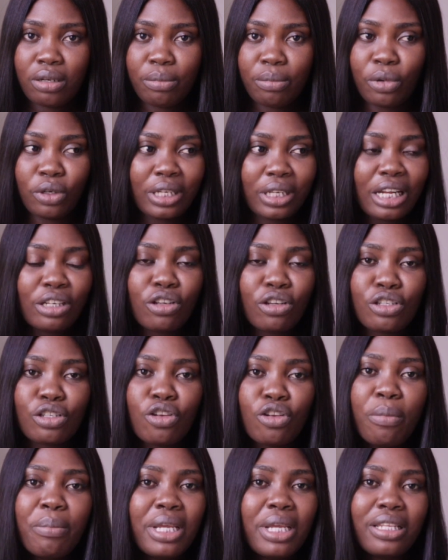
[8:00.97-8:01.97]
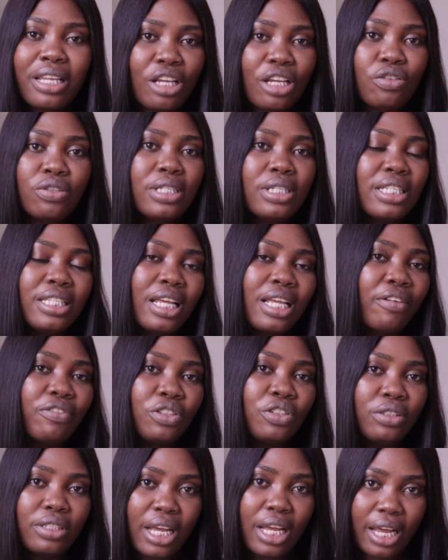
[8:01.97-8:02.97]
But that does not mean that you deserve
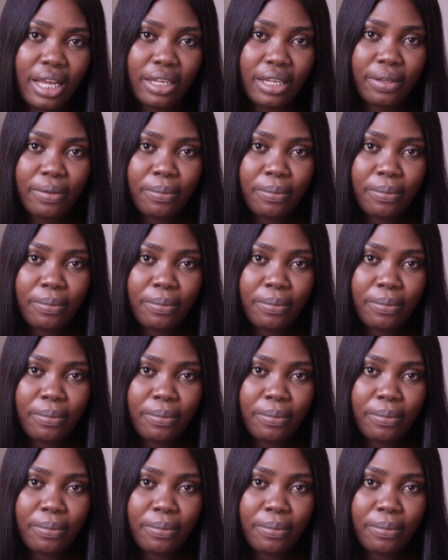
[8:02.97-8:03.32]
to die.